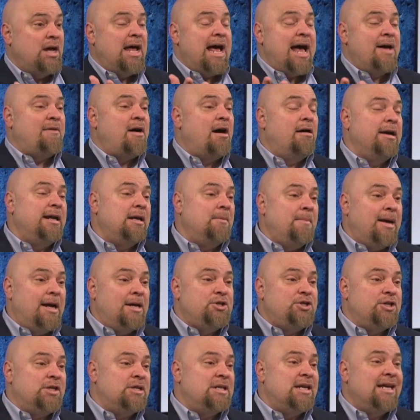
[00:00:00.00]
I've already
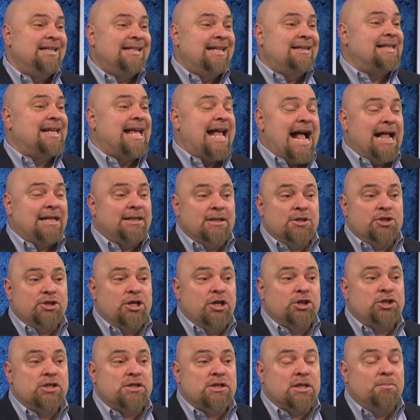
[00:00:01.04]
mentioned that the Catholic
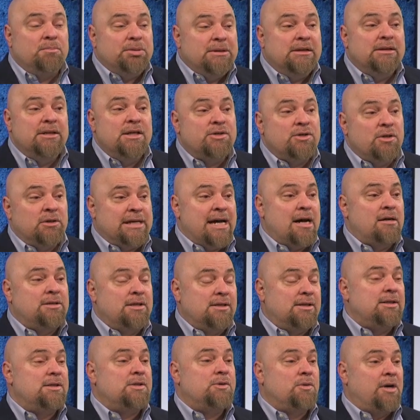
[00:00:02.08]
Church has completely sold out to
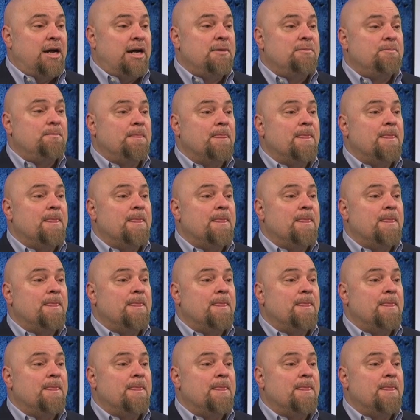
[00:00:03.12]
this, right?